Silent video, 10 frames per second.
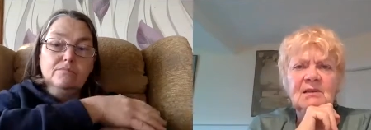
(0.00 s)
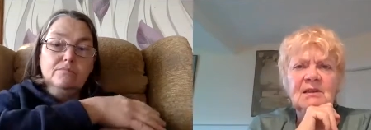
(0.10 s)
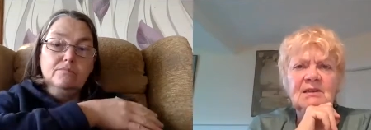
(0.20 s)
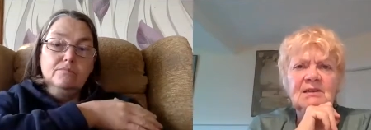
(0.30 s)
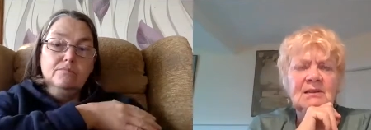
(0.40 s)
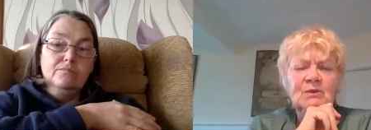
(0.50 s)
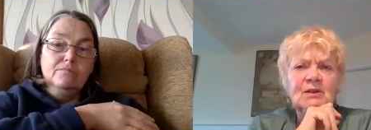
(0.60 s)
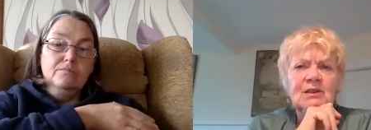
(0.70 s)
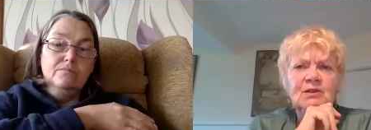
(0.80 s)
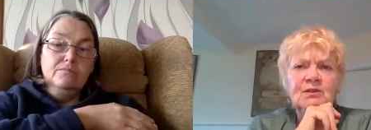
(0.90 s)
Speaker 1: in some
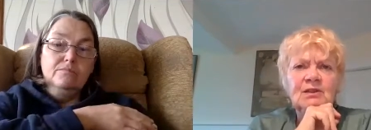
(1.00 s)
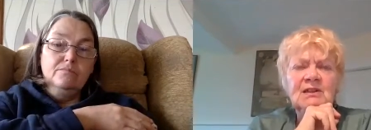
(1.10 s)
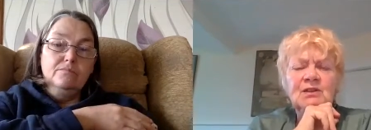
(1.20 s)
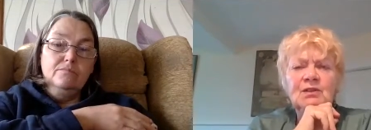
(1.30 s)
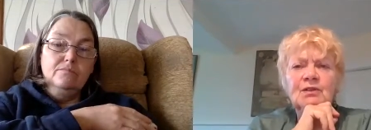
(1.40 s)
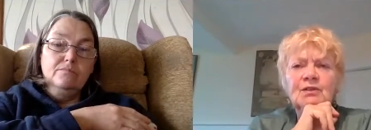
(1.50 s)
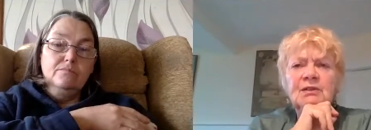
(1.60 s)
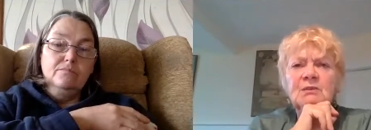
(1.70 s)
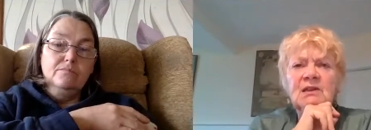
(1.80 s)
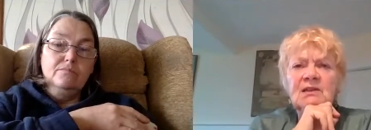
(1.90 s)
direction, you see two or
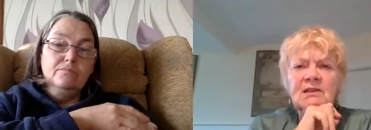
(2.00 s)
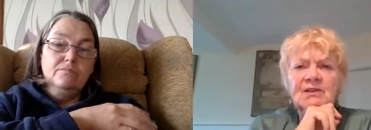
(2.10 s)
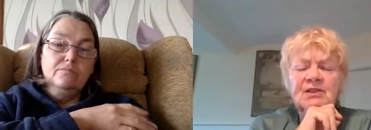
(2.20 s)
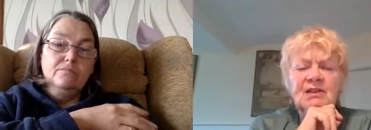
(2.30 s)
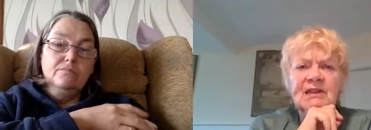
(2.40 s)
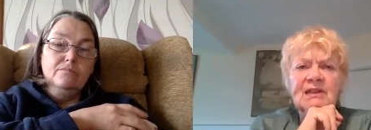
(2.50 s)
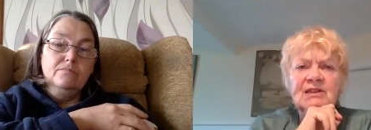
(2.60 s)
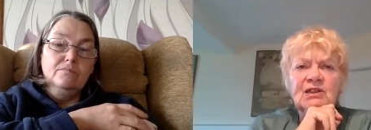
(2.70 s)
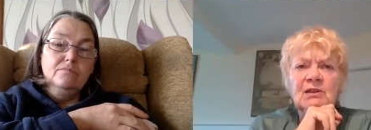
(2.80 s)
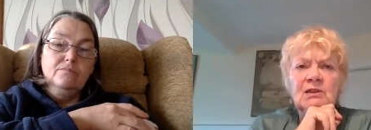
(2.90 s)
three miles to the
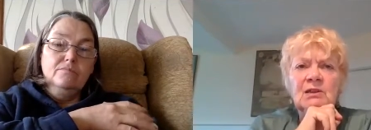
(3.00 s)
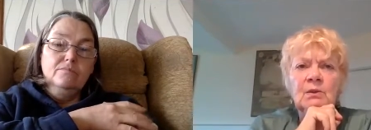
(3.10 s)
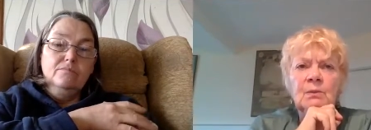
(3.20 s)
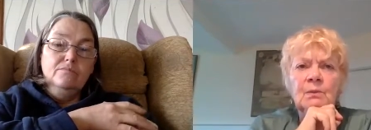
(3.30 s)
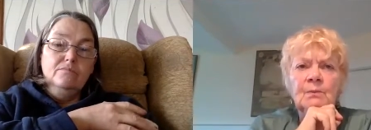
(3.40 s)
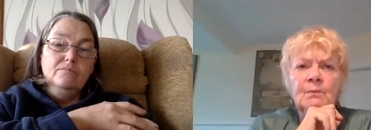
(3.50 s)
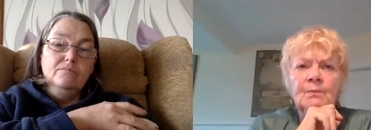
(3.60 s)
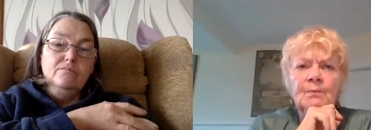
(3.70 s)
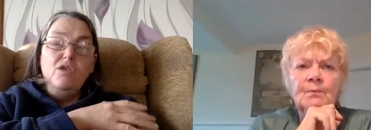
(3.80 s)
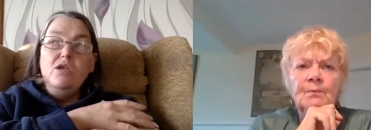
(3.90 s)
edge, can't you?
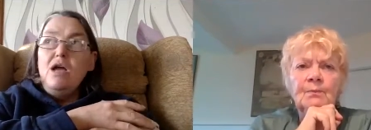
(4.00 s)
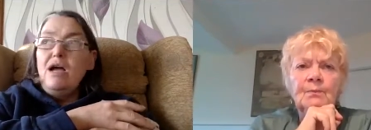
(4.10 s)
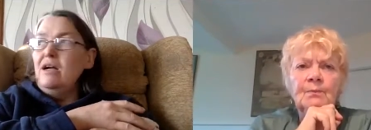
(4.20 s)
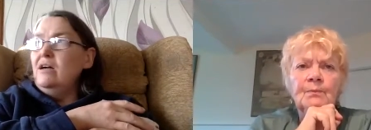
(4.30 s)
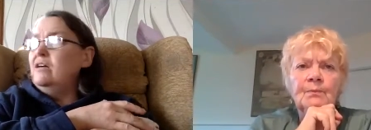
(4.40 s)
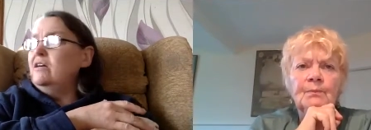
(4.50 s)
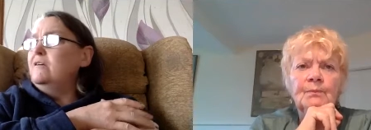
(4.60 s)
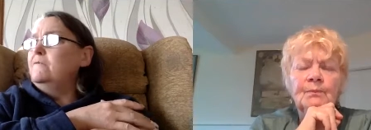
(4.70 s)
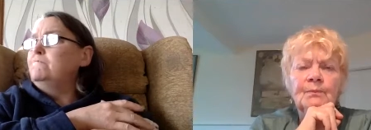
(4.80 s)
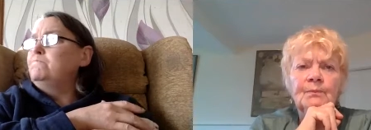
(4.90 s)

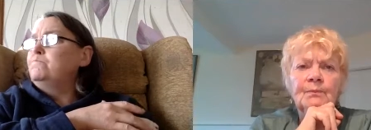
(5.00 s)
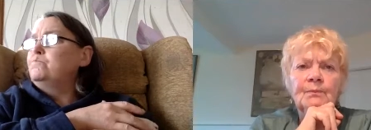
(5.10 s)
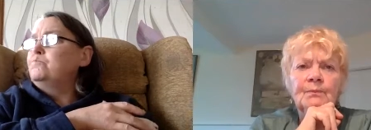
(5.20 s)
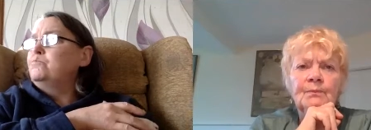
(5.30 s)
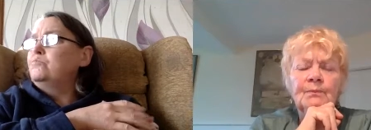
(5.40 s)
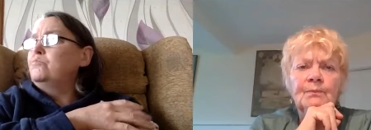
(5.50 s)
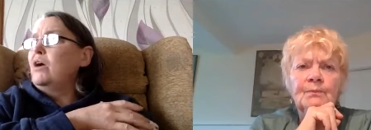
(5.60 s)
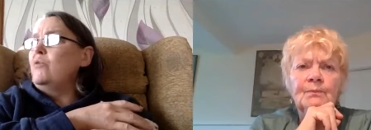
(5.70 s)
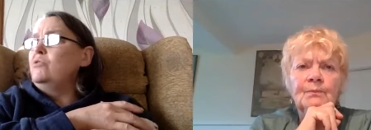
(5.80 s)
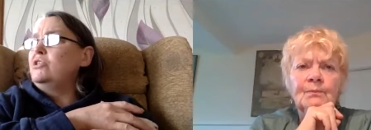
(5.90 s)
Speaker 2: Um,
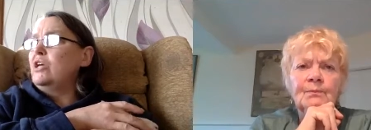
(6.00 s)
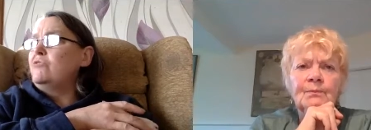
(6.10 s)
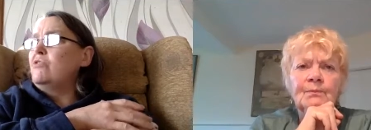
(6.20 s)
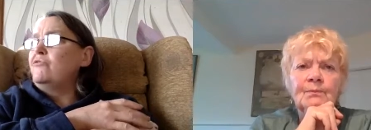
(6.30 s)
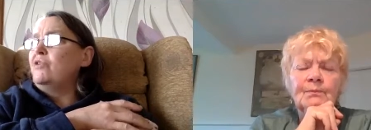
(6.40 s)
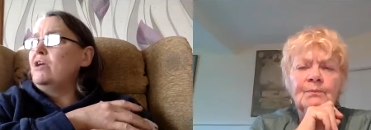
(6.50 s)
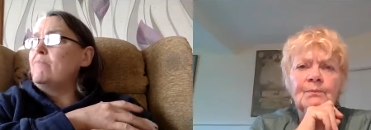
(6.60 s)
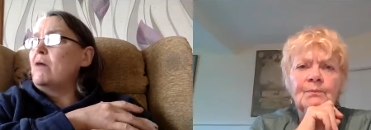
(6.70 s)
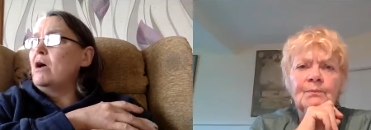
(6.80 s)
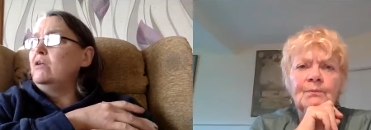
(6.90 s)
I would say roughly a
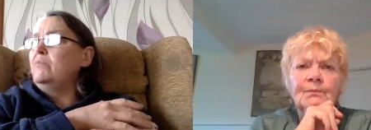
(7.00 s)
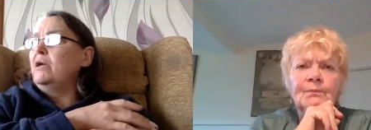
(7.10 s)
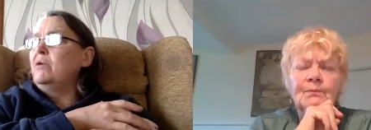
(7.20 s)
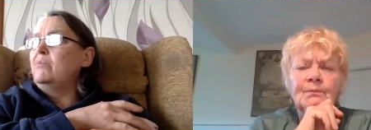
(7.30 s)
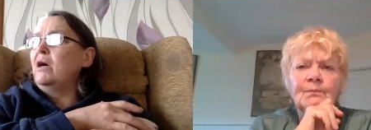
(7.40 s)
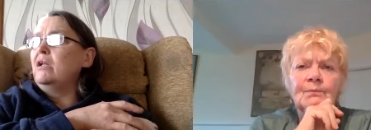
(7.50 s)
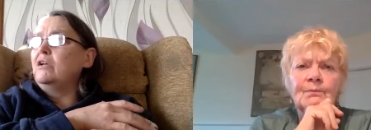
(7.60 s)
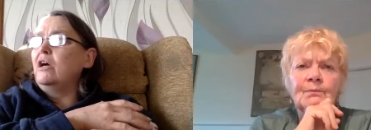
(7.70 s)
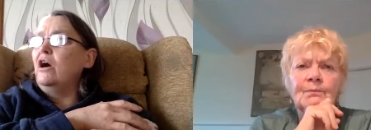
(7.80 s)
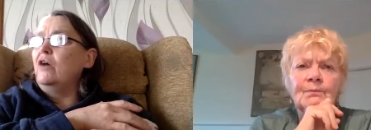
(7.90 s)
mile, maybe a mile
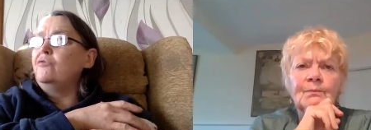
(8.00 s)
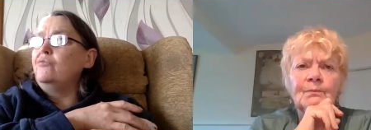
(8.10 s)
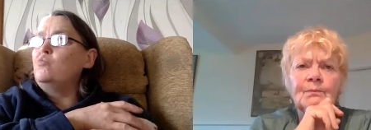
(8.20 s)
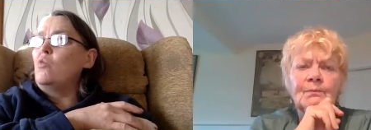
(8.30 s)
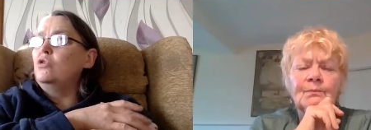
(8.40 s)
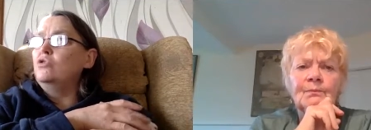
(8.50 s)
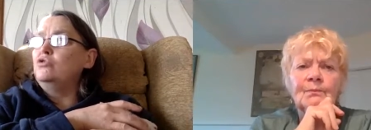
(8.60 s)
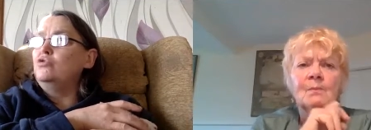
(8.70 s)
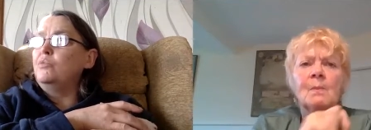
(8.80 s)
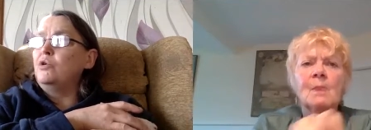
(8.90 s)
and a half in one or
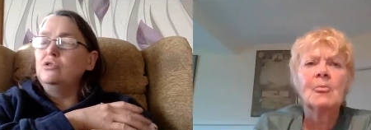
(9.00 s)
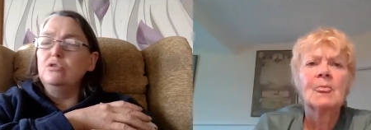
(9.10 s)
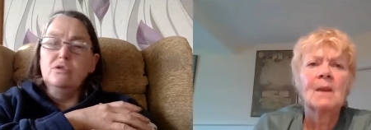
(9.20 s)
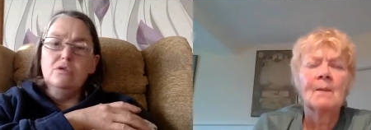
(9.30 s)
two spots.